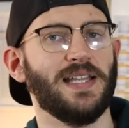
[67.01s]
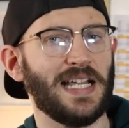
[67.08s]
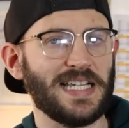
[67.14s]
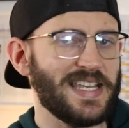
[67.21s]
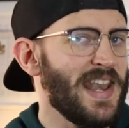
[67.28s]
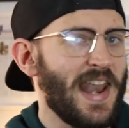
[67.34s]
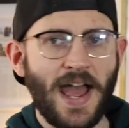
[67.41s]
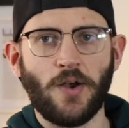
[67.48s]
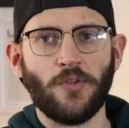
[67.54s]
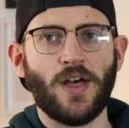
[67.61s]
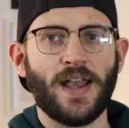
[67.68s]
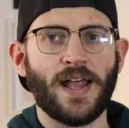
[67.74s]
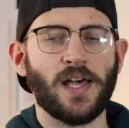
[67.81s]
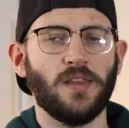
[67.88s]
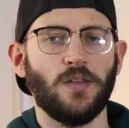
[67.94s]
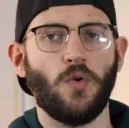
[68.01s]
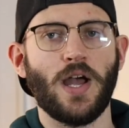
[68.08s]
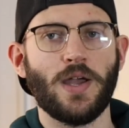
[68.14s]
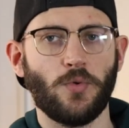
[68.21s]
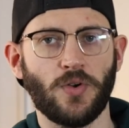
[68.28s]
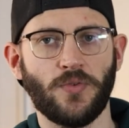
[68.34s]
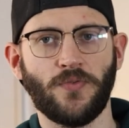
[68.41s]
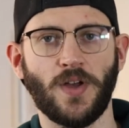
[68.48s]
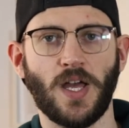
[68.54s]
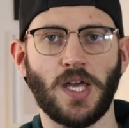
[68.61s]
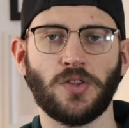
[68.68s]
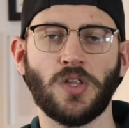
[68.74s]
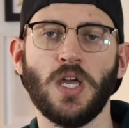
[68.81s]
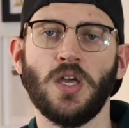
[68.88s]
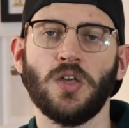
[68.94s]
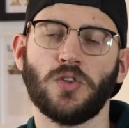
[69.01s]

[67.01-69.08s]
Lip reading: Let's nail that out of the way with first